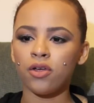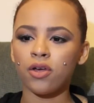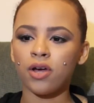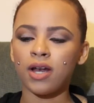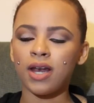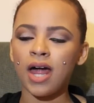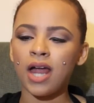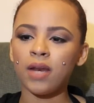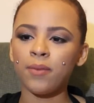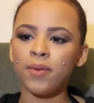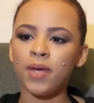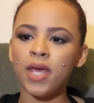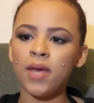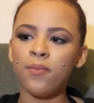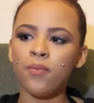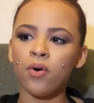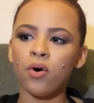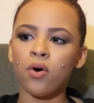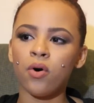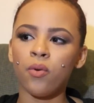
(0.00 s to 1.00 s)
A lot of
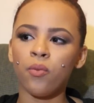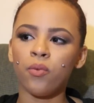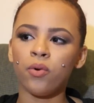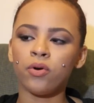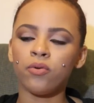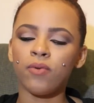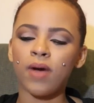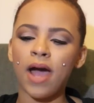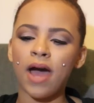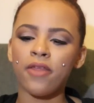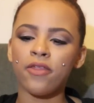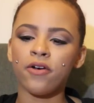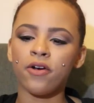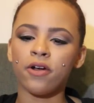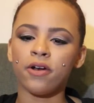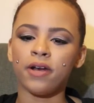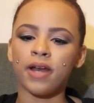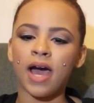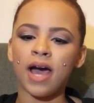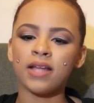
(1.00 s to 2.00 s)
people would
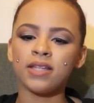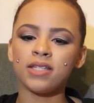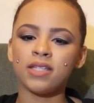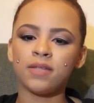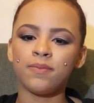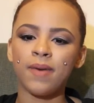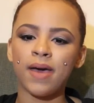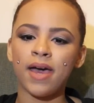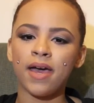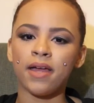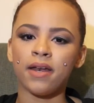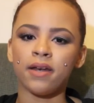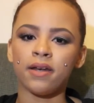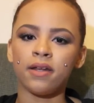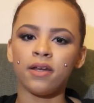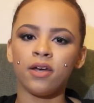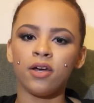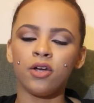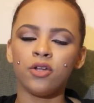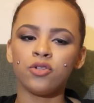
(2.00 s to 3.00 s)
rather not spend
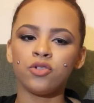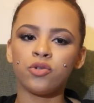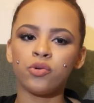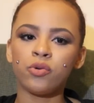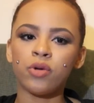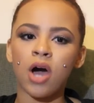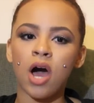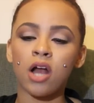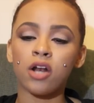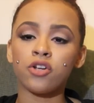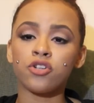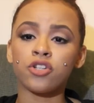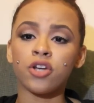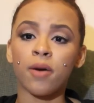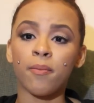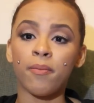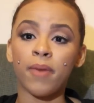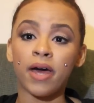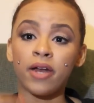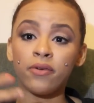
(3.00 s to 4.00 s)
$2
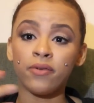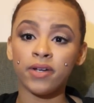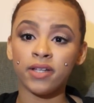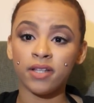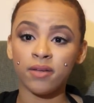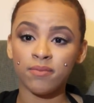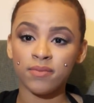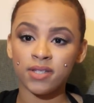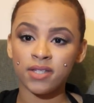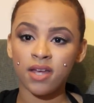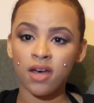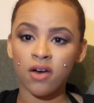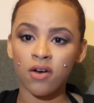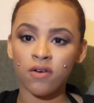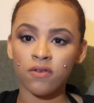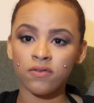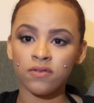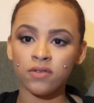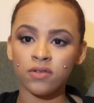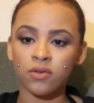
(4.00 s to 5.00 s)
on bettering
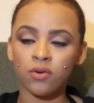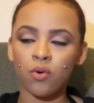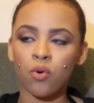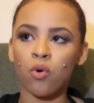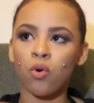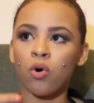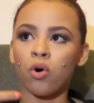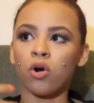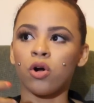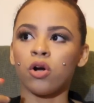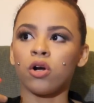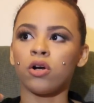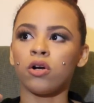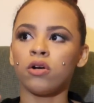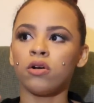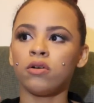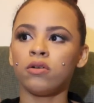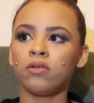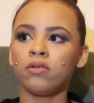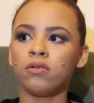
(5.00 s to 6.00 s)
themselves,
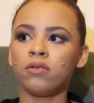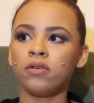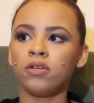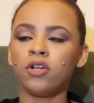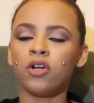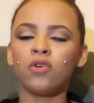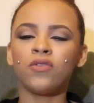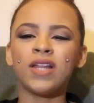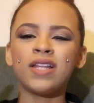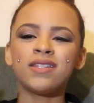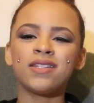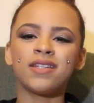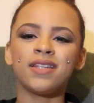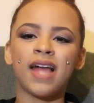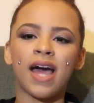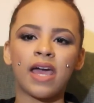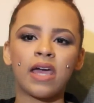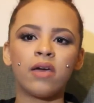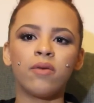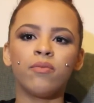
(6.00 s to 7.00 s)
or, you know, that's
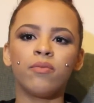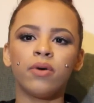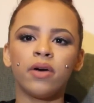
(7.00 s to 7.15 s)
light.